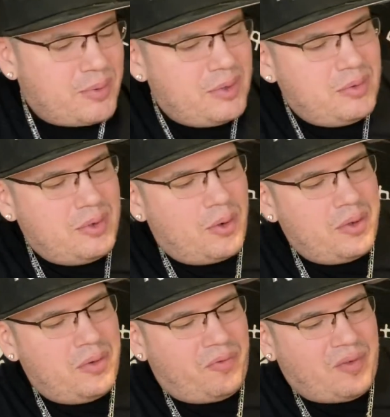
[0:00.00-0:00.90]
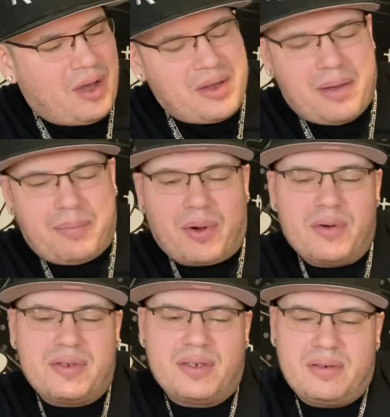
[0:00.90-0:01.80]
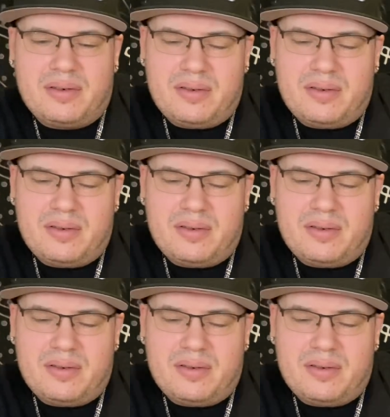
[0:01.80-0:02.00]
when you know you found that person.